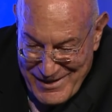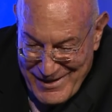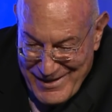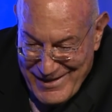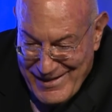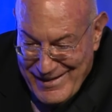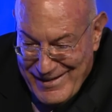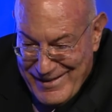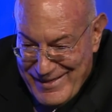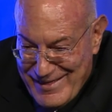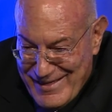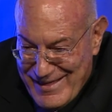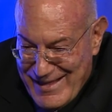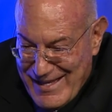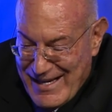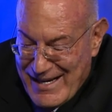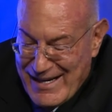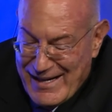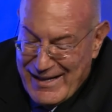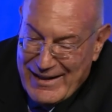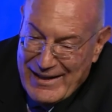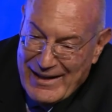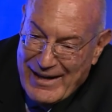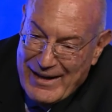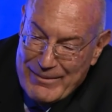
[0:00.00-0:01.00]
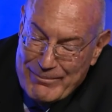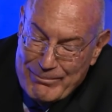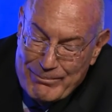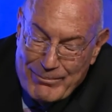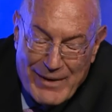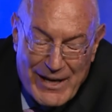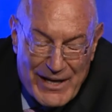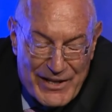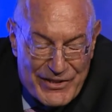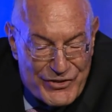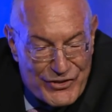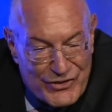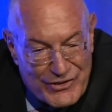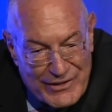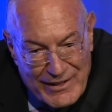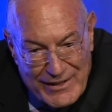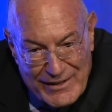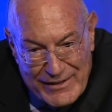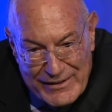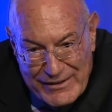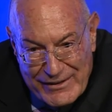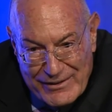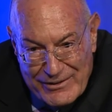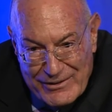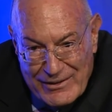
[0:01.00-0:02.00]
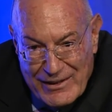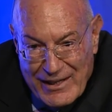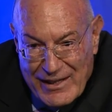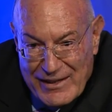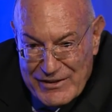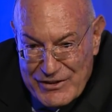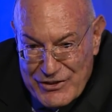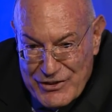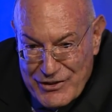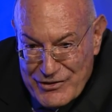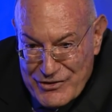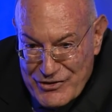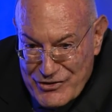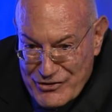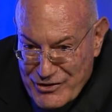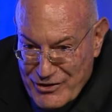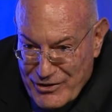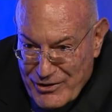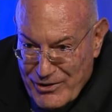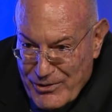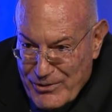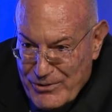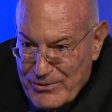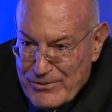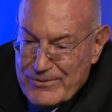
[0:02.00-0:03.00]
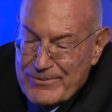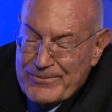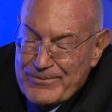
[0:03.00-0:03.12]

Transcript: And then I must tell you, I just saw